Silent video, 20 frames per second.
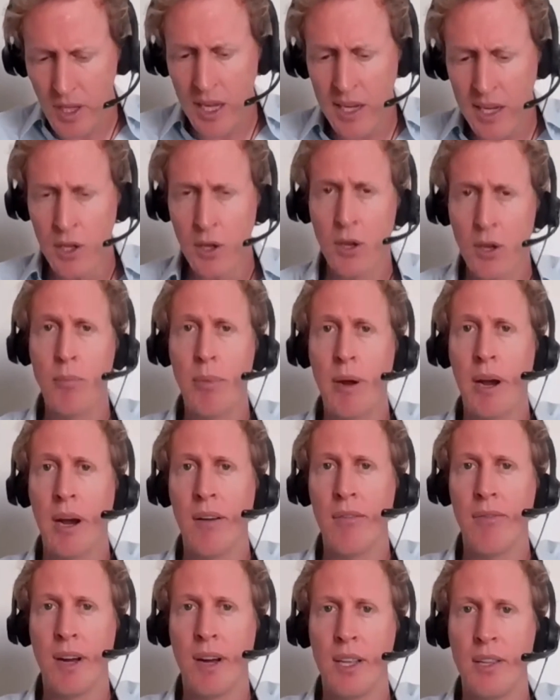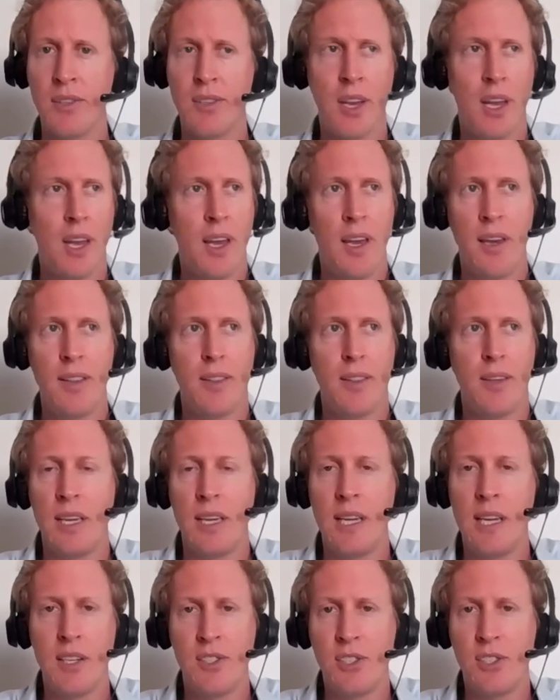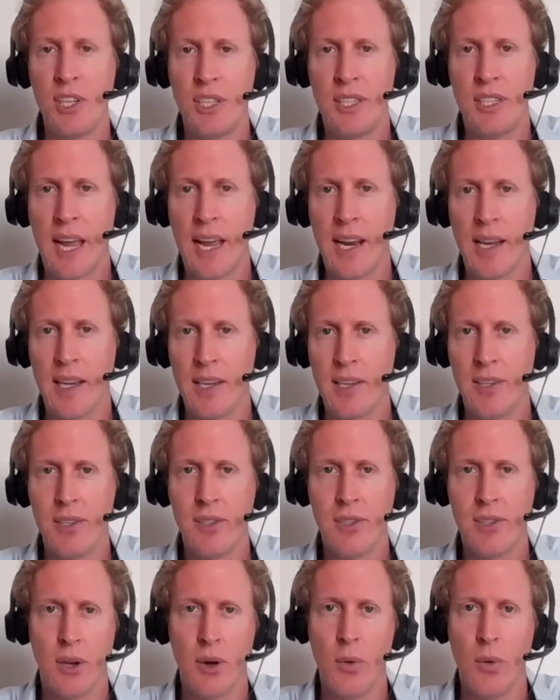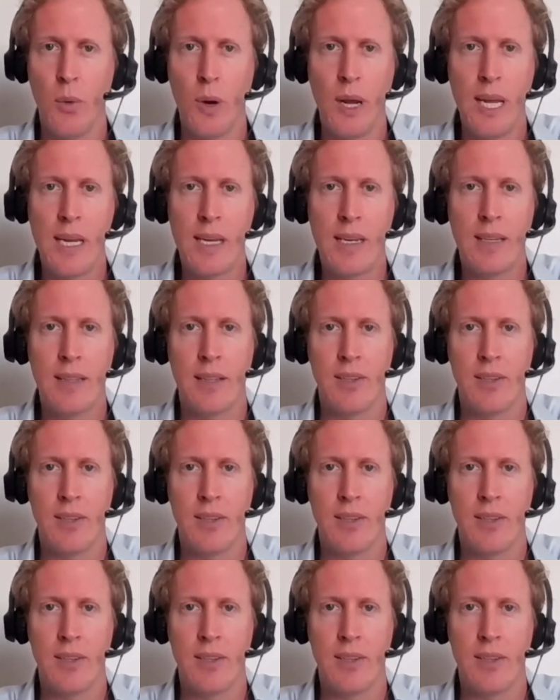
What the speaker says: and you compare funds, the ESG data is so weak.